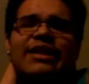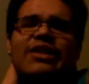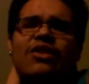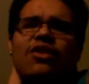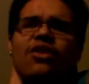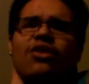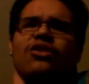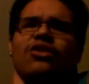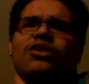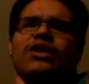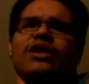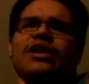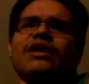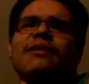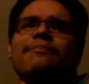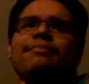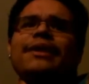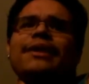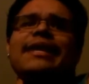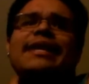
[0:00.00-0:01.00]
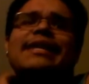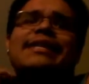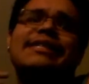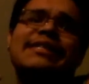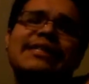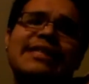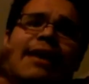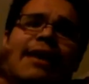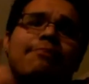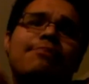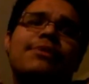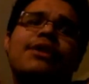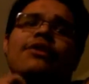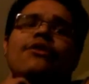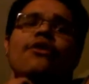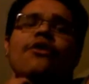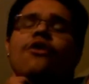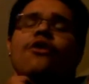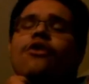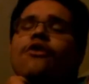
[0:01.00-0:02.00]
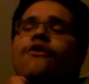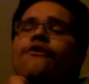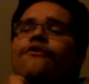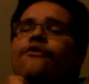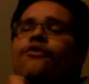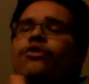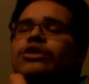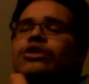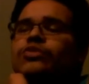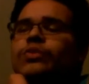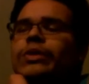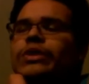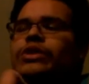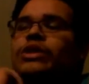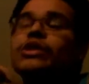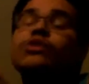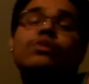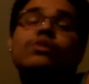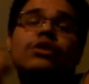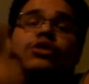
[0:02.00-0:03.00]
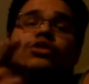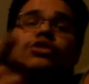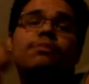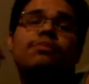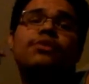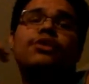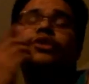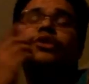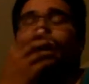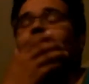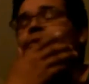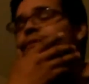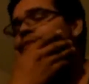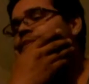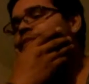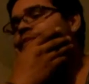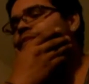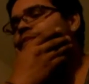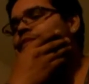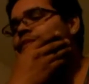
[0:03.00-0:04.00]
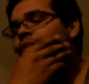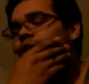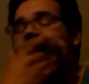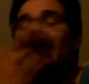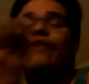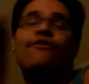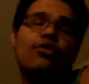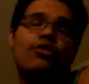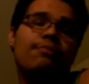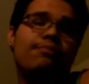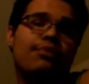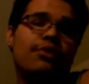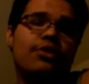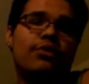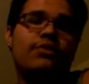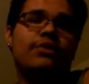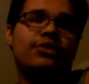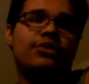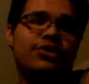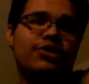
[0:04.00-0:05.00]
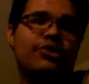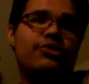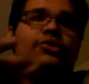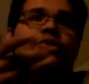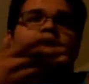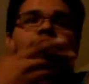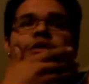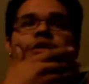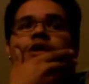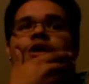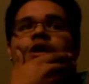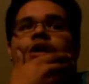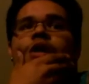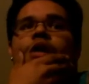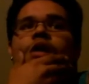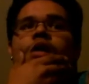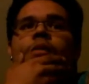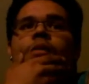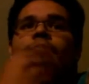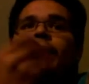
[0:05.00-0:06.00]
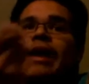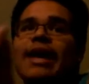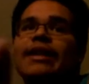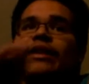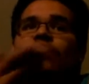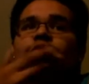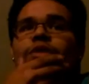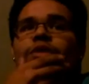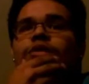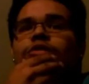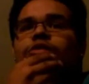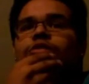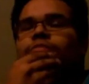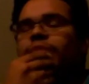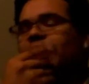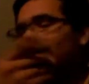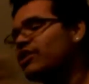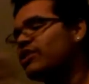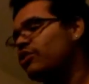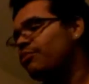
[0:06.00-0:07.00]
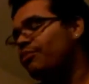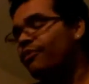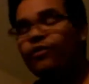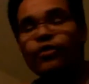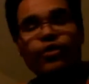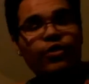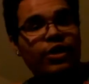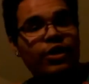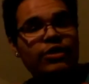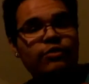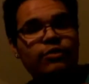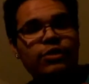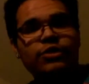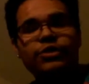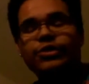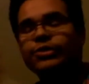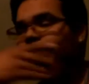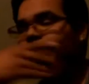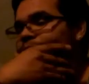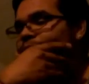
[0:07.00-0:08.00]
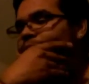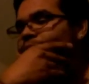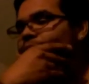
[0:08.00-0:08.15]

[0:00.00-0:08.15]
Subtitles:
an all Lucky complete except for his wheels. His wheels are Proto. I've rode Proto wheels too, Mad Gear wheels, but I still prefer these wheels.